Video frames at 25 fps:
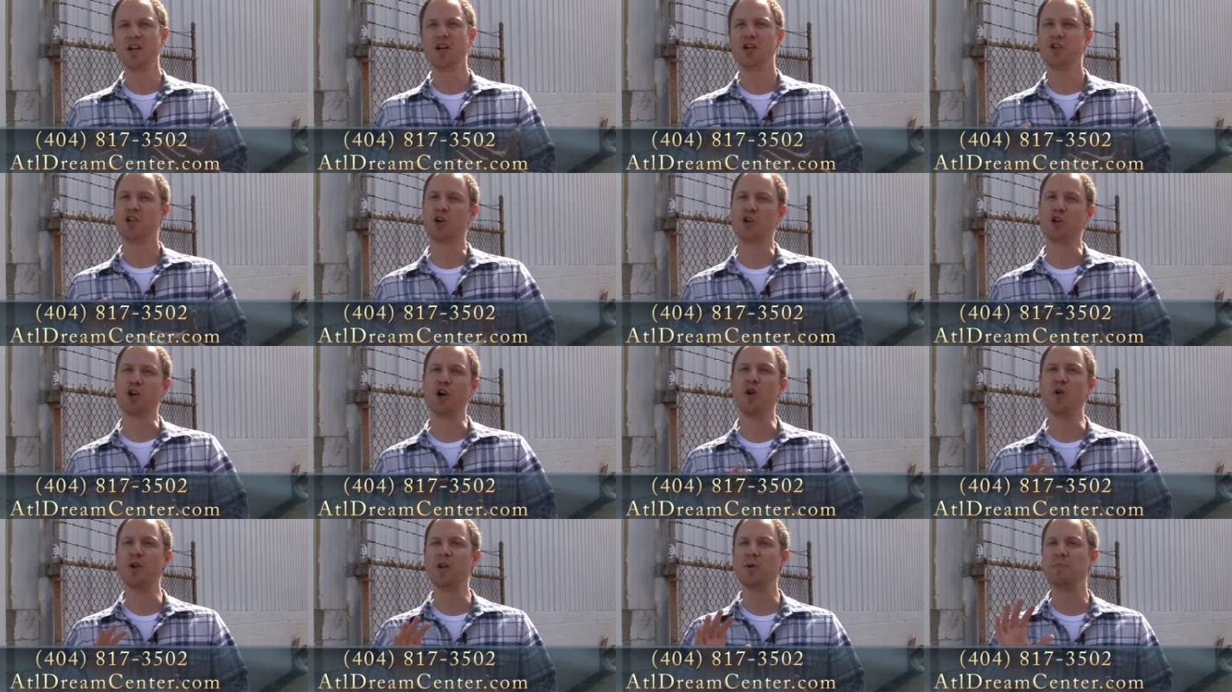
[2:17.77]
you're
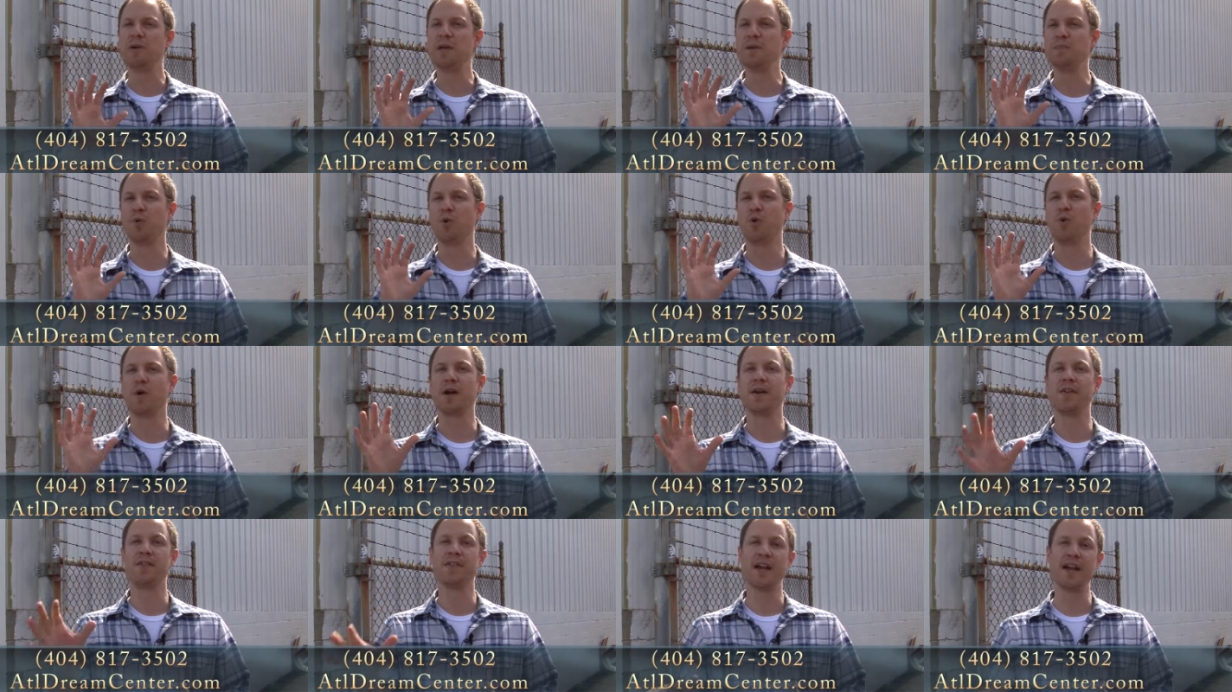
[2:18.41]
going to people
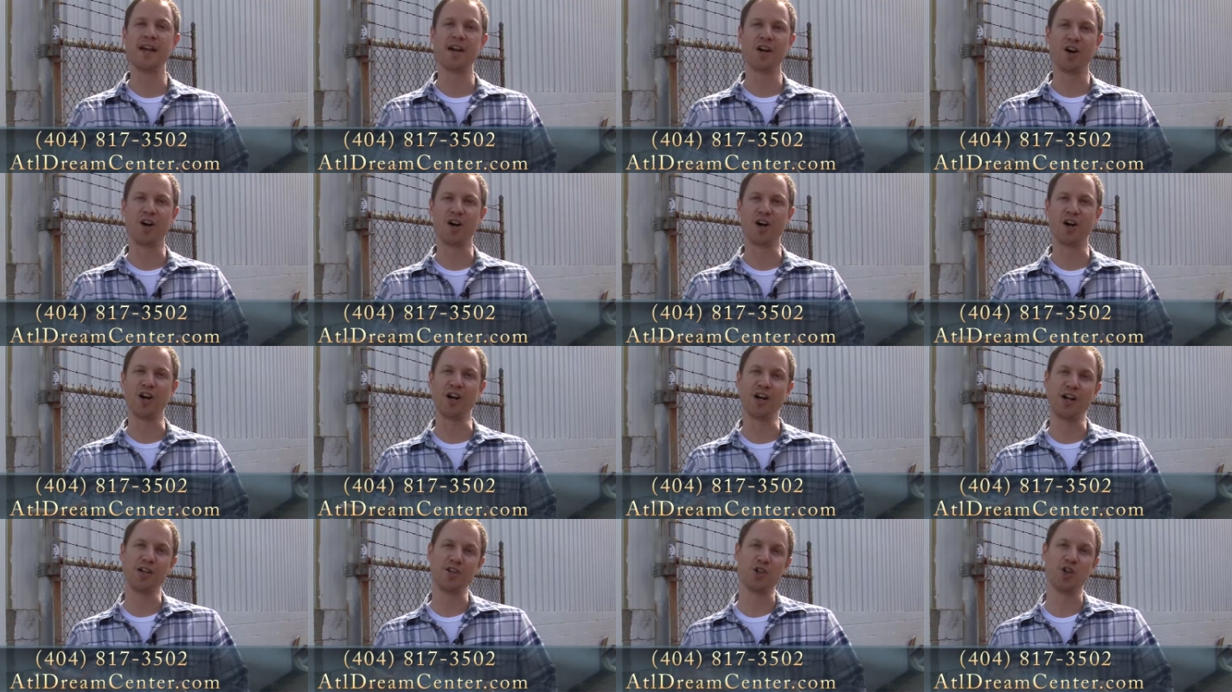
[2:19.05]
where they
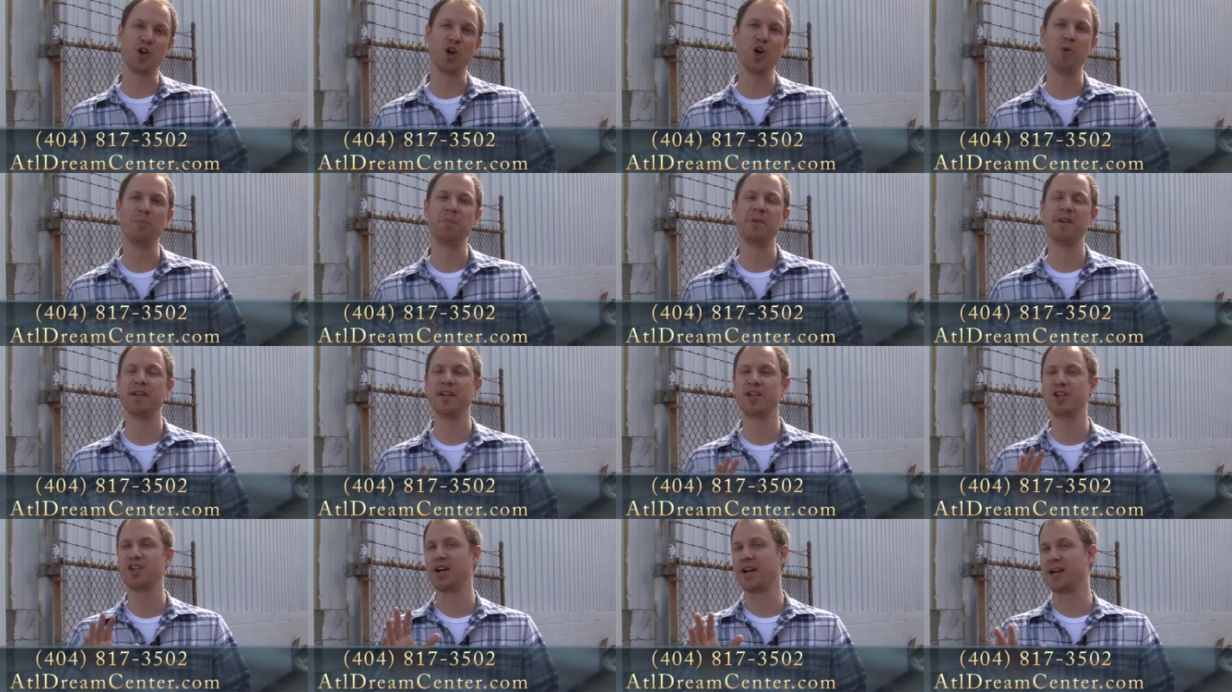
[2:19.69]
are and you're hoping
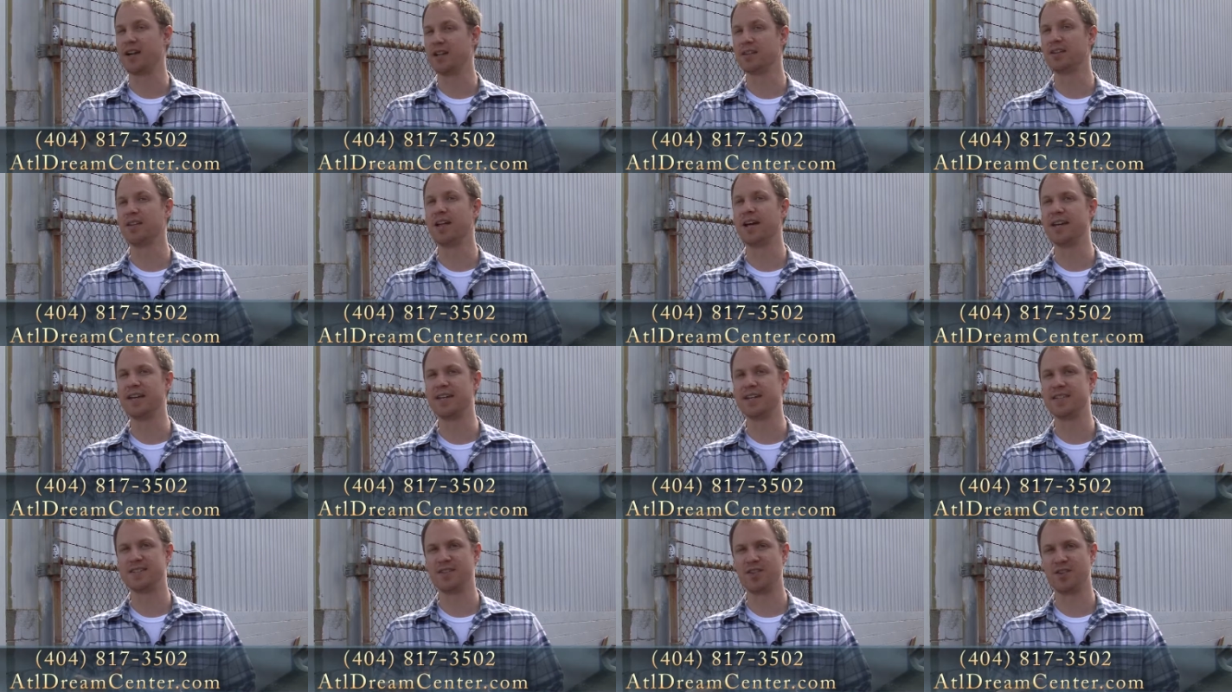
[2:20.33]
to shine a
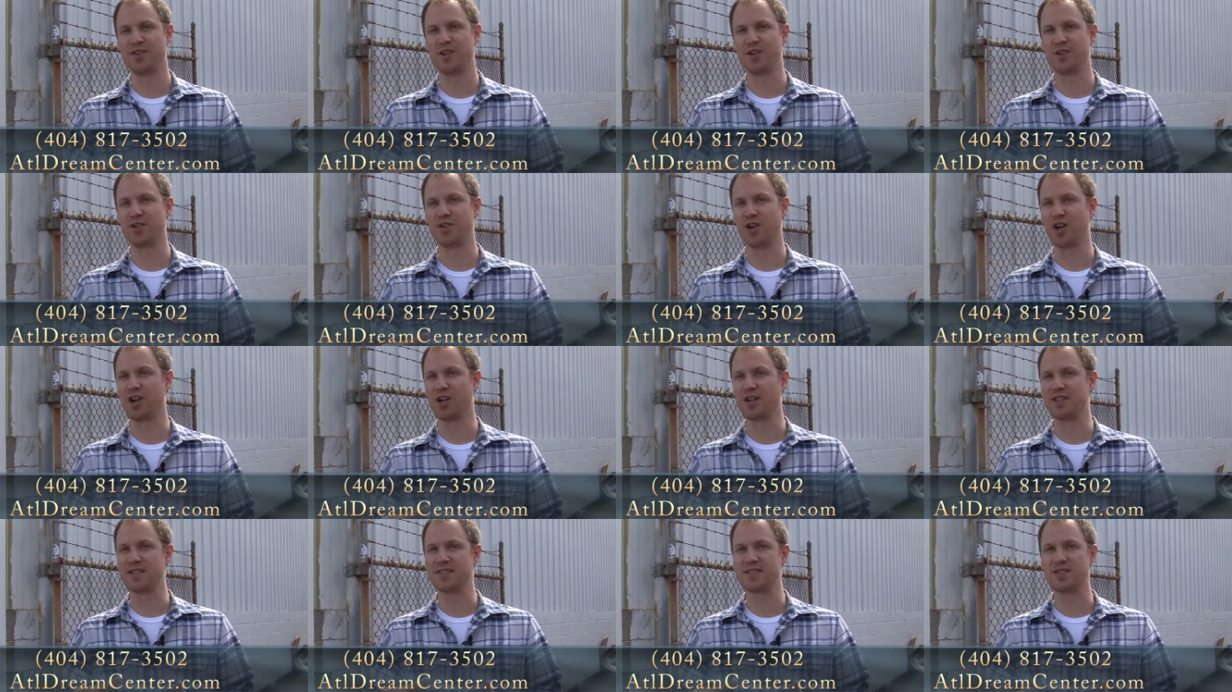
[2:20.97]
light into their
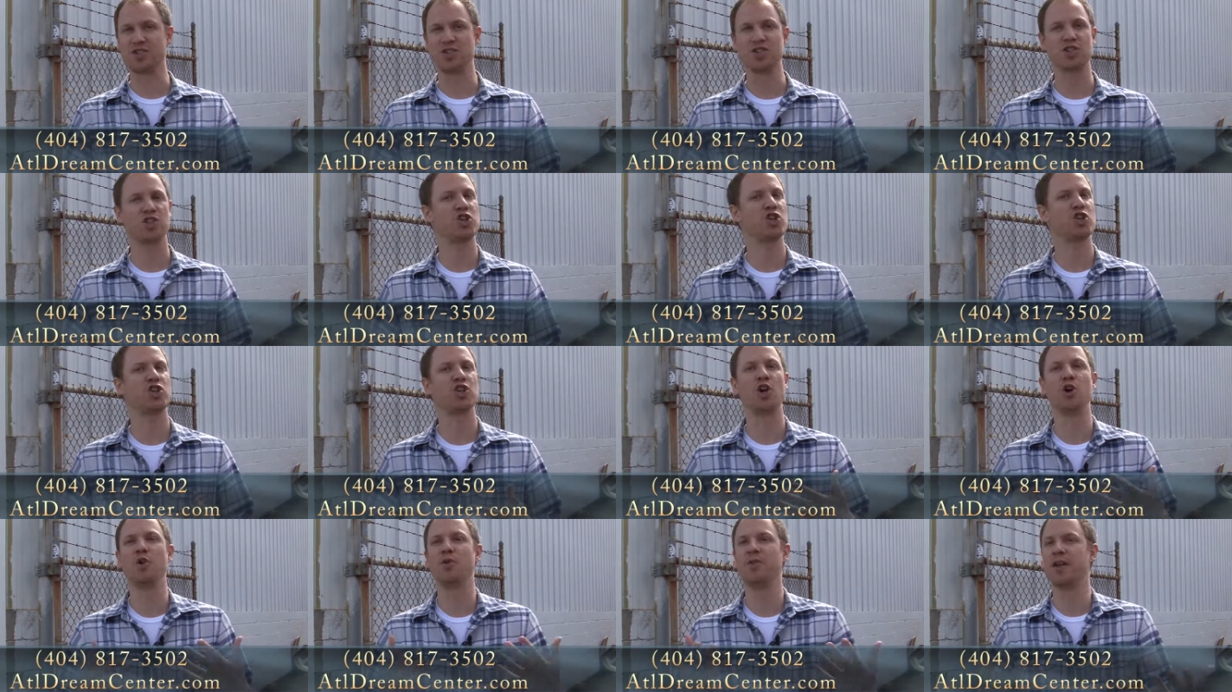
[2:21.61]
darkness and just
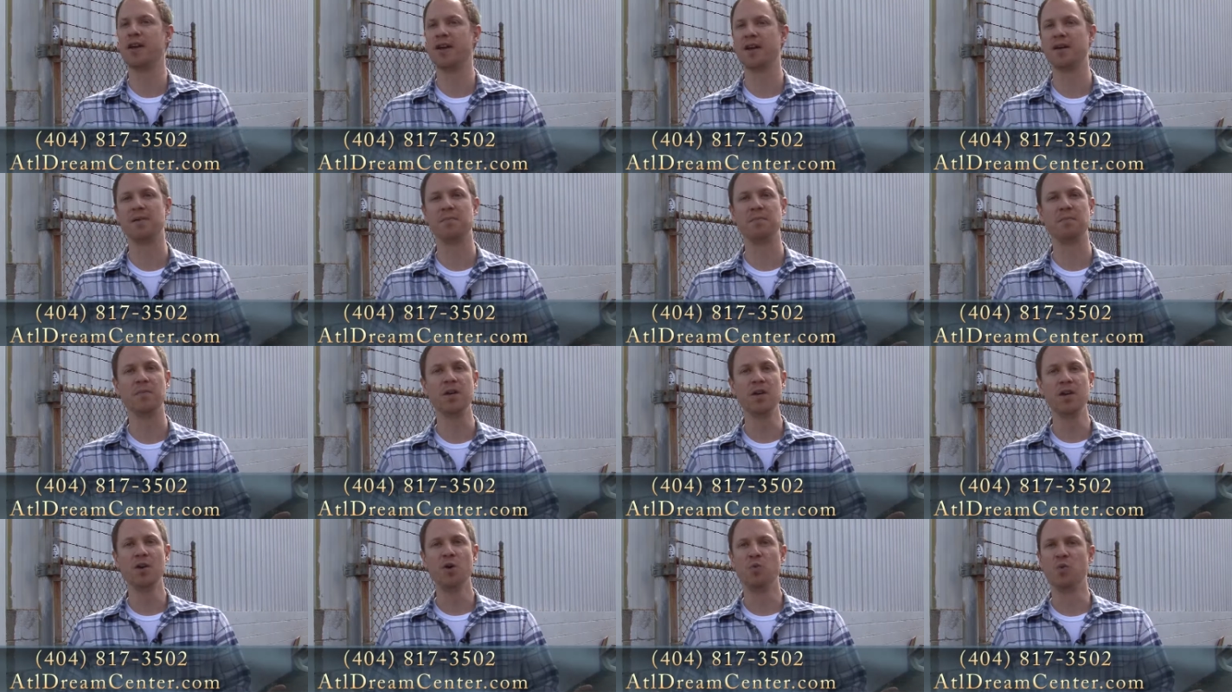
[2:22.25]
show them